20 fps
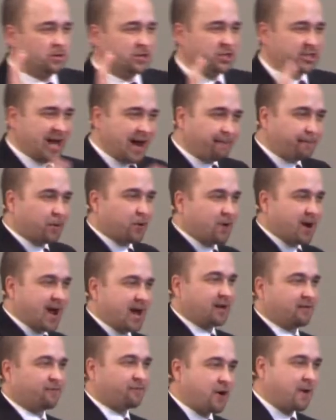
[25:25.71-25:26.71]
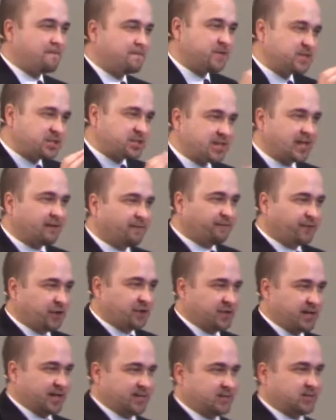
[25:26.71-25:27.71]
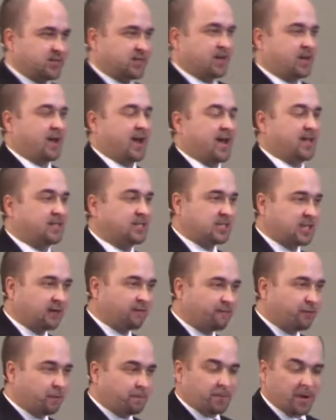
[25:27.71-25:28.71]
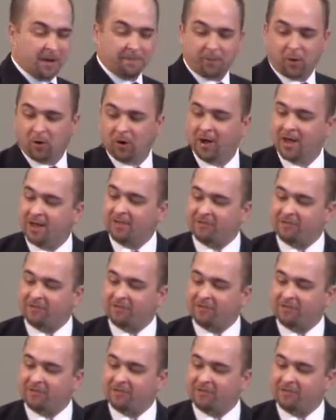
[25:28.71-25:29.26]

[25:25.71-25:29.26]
separate from sinfulness and sinful people,